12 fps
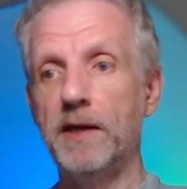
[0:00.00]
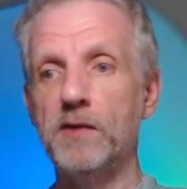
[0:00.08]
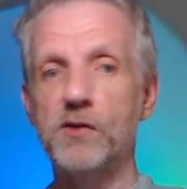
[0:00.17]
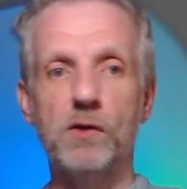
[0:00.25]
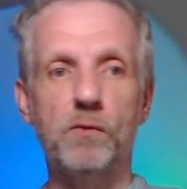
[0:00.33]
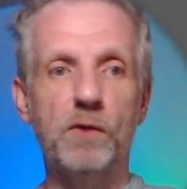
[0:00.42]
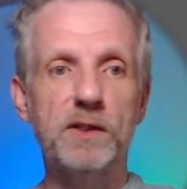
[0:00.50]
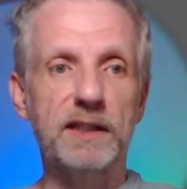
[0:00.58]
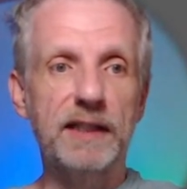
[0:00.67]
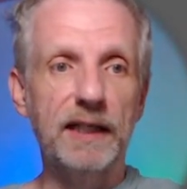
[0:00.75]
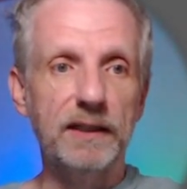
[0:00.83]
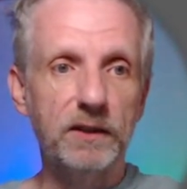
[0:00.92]
So once
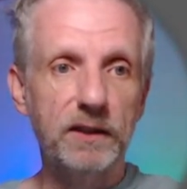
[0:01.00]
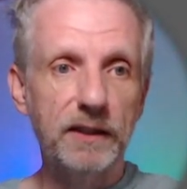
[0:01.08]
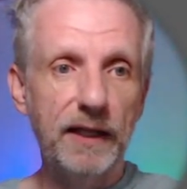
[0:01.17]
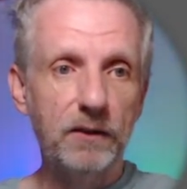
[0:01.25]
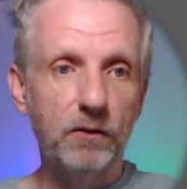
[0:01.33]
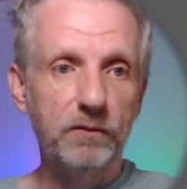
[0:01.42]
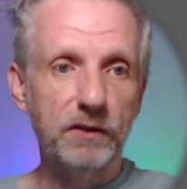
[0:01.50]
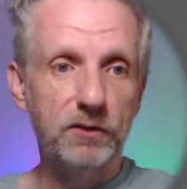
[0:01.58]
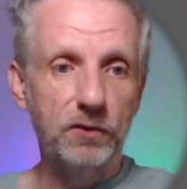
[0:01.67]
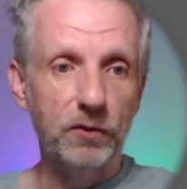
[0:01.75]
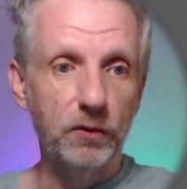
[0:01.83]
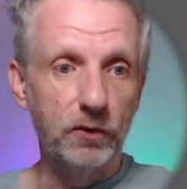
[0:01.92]
again, you can head over
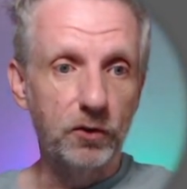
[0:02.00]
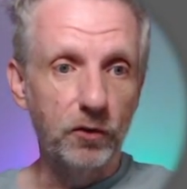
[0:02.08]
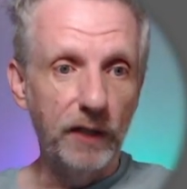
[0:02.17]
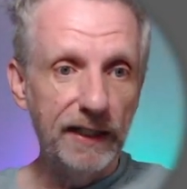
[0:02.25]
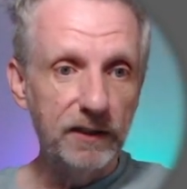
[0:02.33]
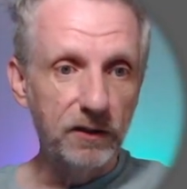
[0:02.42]
to create